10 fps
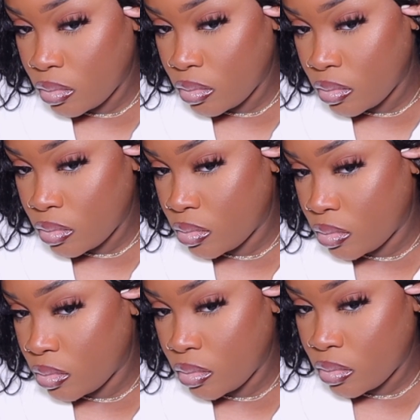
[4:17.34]

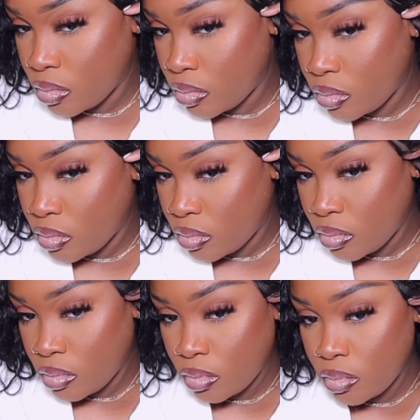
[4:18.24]

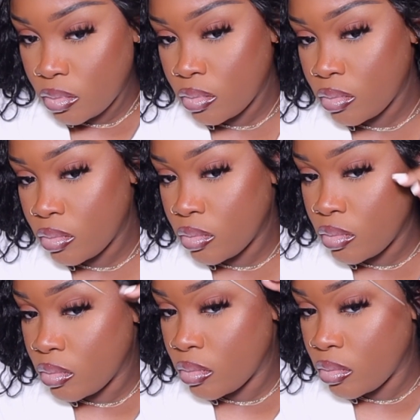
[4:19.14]

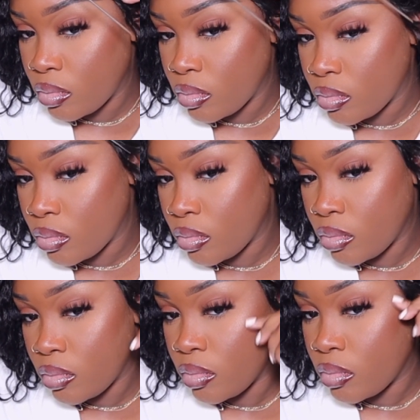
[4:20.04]

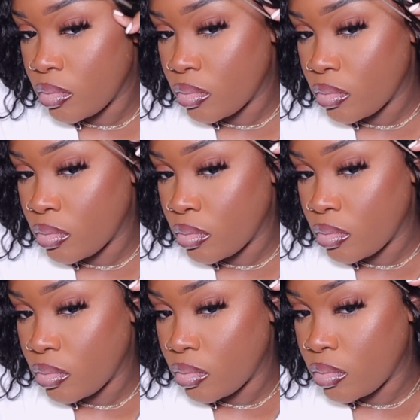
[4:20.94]

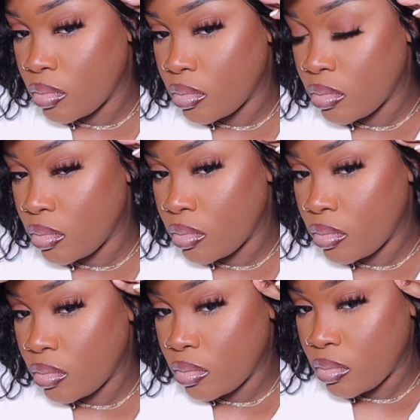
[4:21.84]

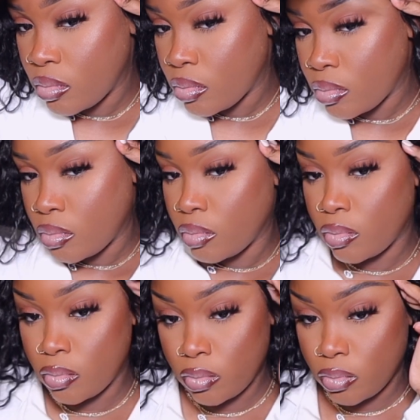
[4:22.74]

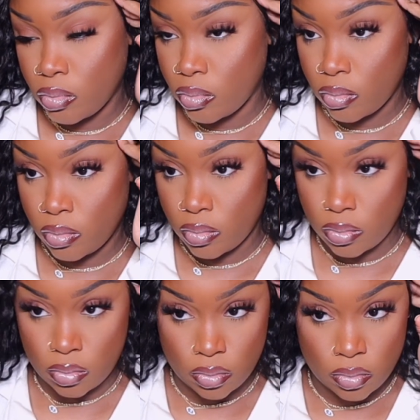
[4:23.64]

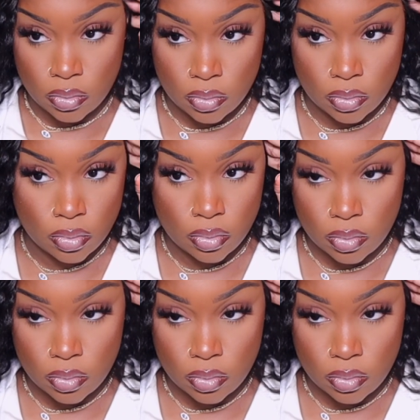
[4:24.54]
(no one is talking)